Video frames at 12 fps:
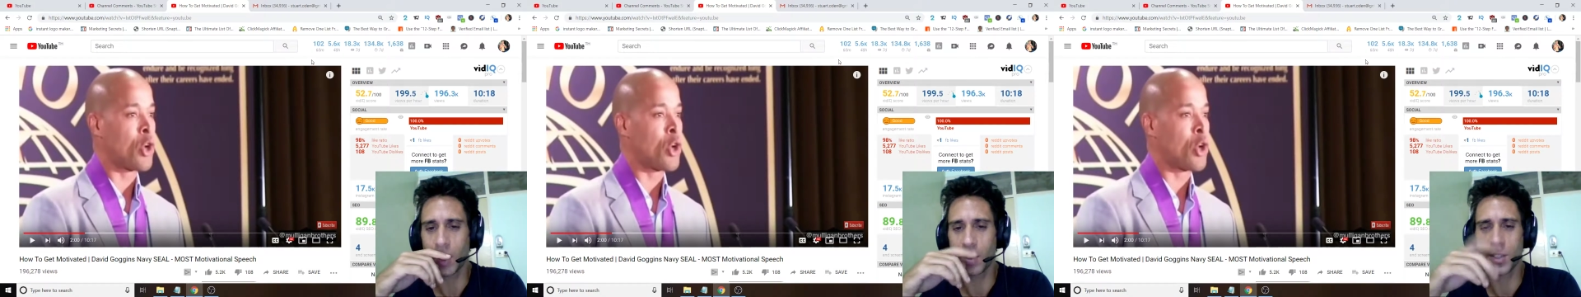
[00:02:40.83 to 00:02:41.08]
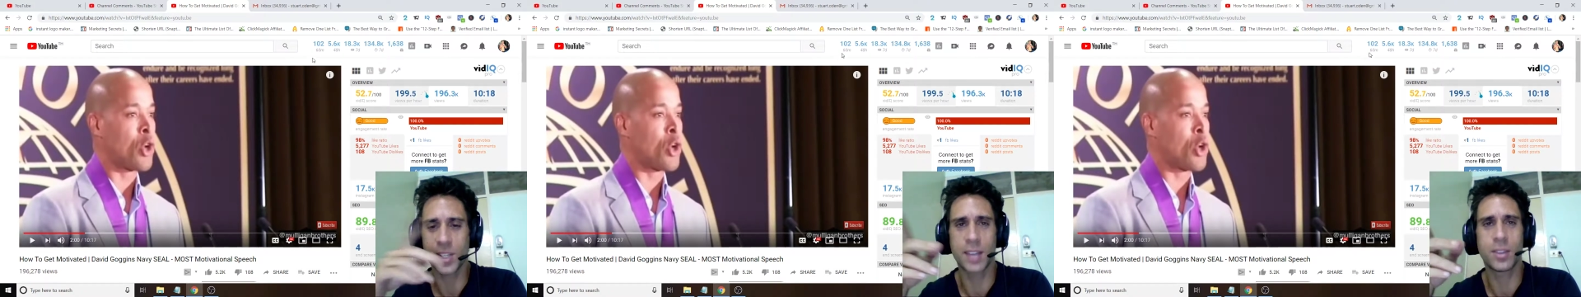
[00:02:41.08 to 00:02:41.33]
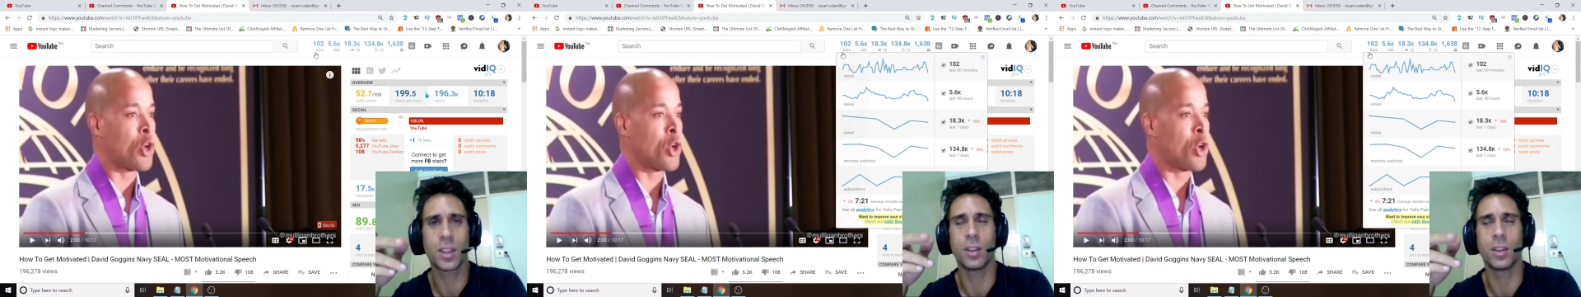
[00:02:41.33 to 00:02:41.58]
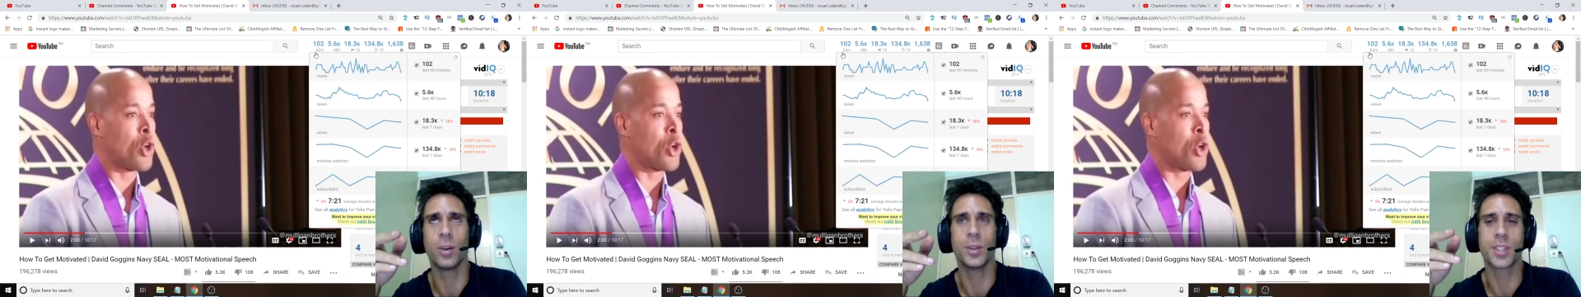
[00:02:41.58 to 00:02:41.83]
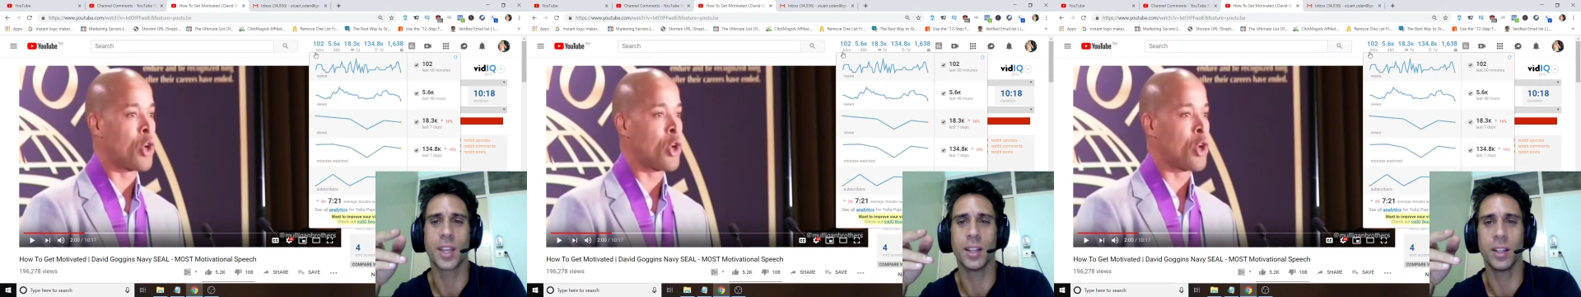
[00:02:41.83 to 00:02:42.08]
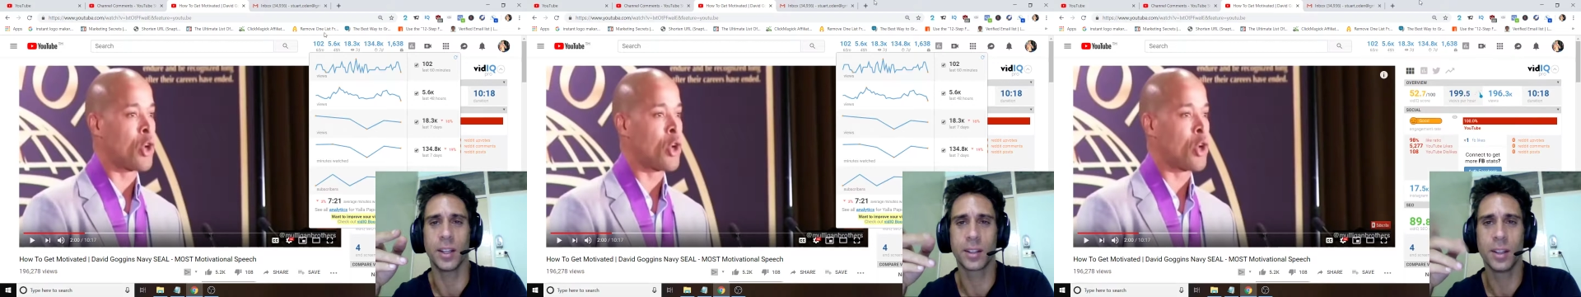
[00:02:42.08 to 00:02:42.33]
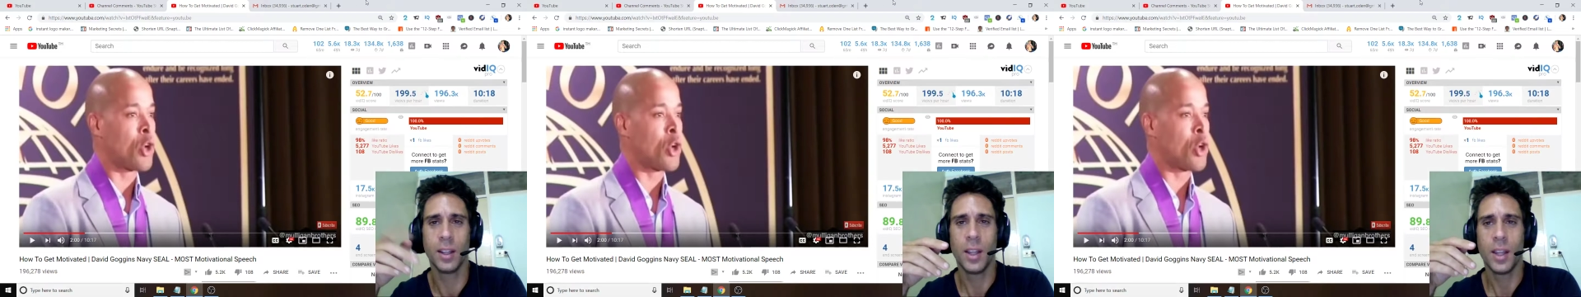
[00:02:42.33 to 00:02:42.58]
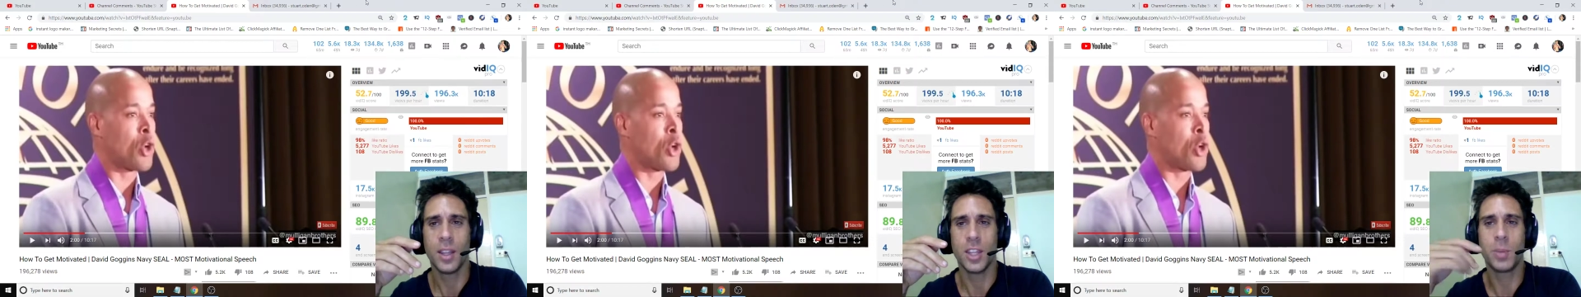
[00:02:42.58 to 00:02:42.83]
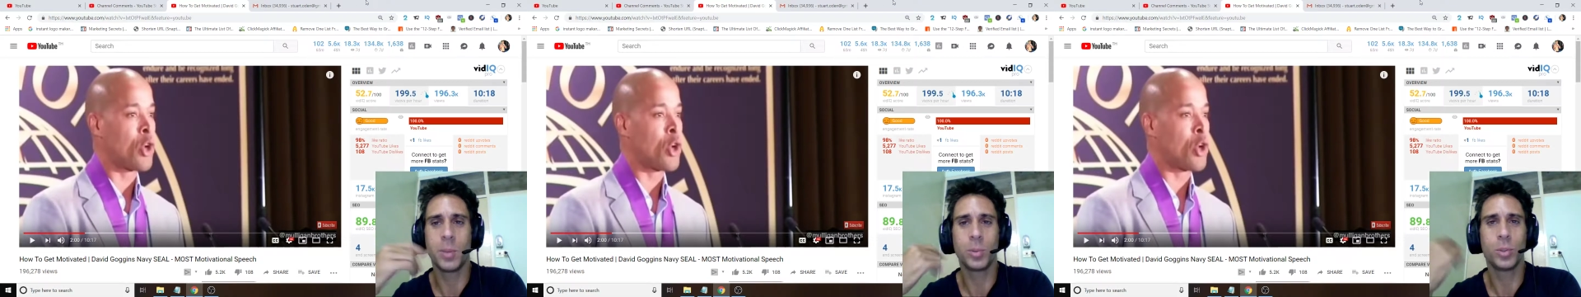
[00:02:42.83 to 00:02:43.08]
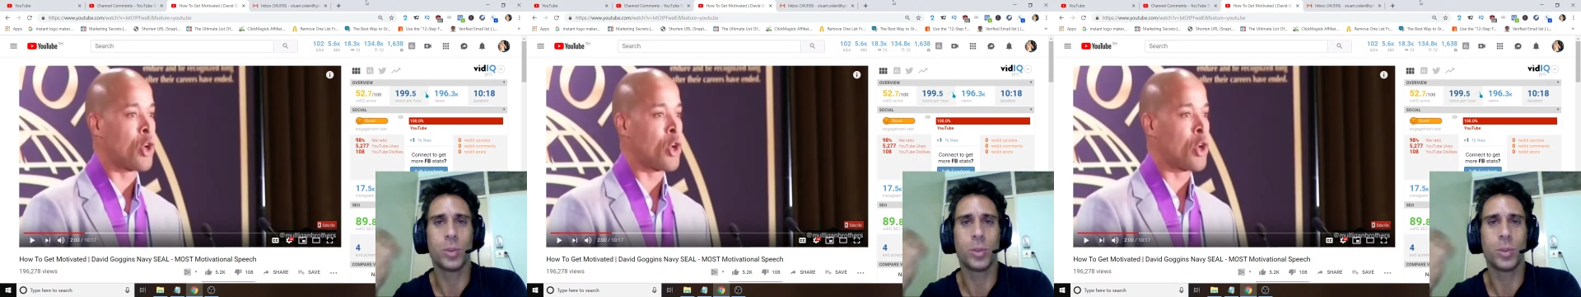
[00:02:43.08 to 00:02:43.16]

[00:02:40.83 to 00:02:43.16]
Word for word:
Speaker 1: The sad thing, though, is that, like, the people